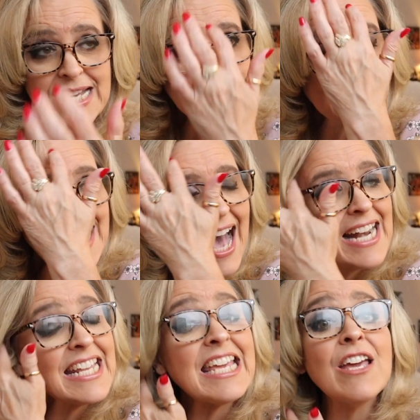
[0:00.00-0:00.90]
to
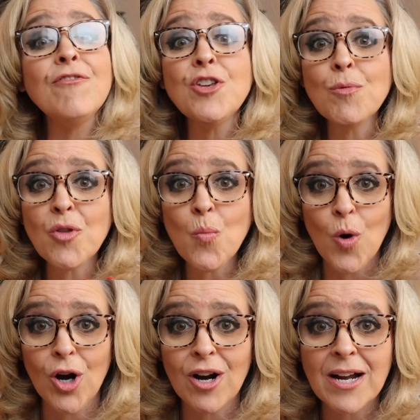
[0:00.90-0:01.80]
not give you the
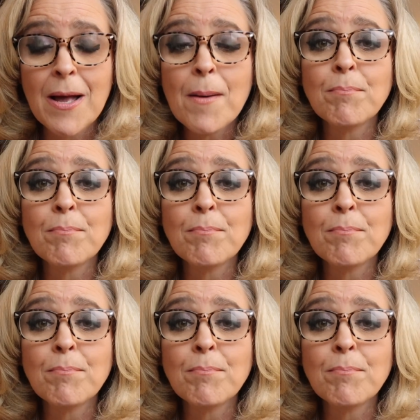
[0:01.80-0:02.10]
work,